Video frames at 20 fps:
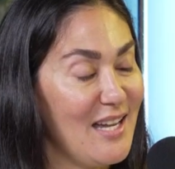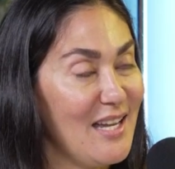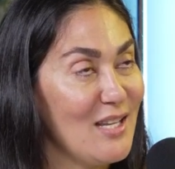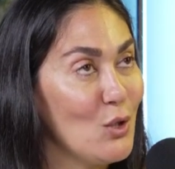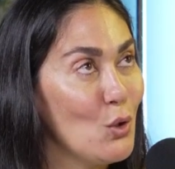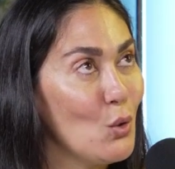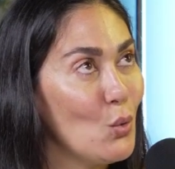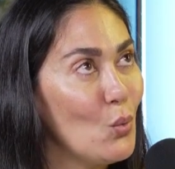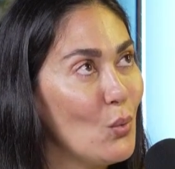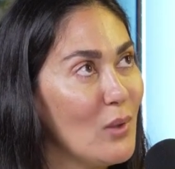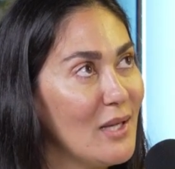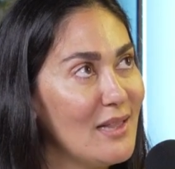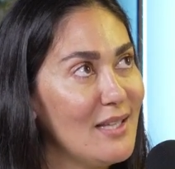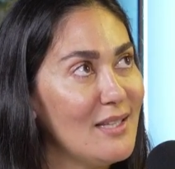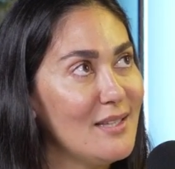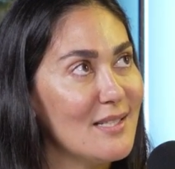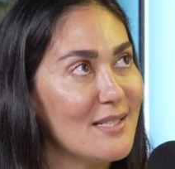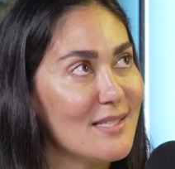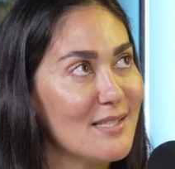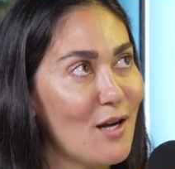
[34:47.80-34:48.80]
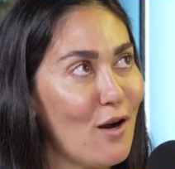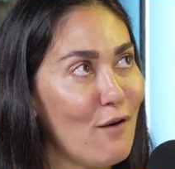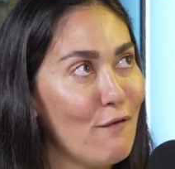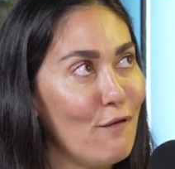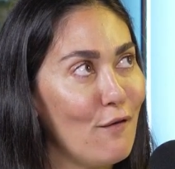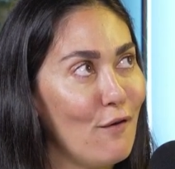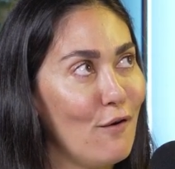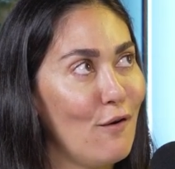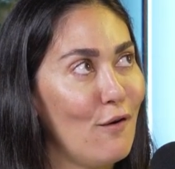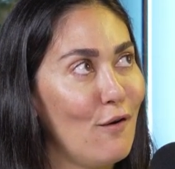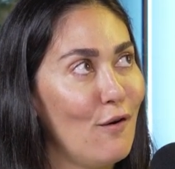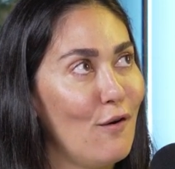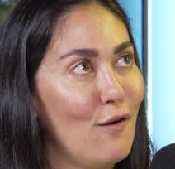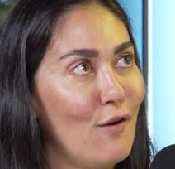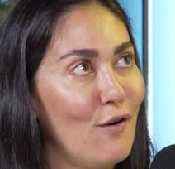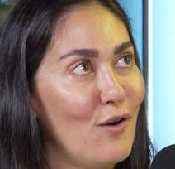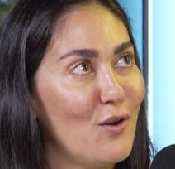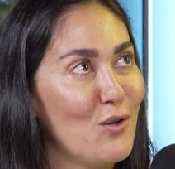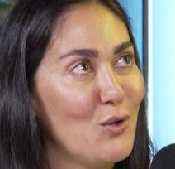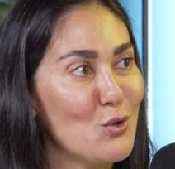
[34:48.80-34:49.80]
And you really discover
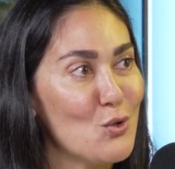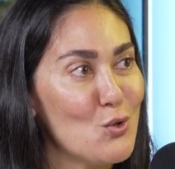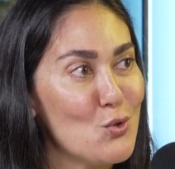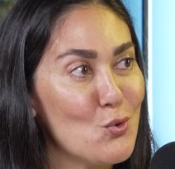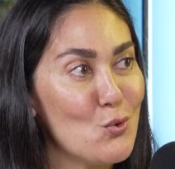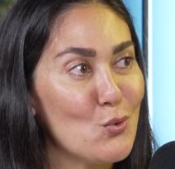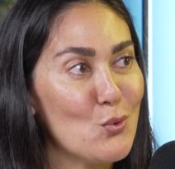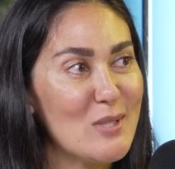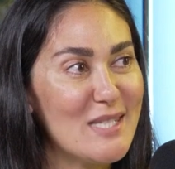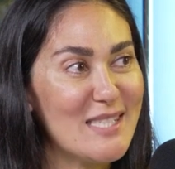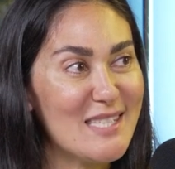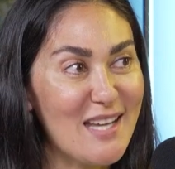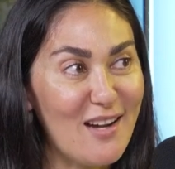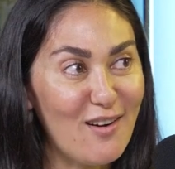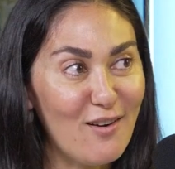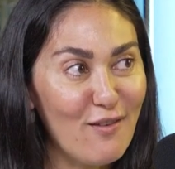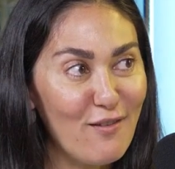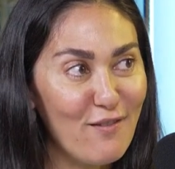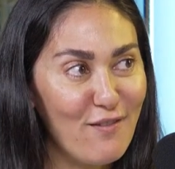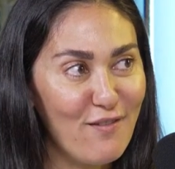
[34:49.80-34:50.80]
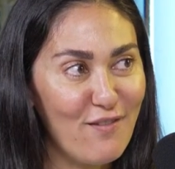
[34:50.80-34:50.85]
your true self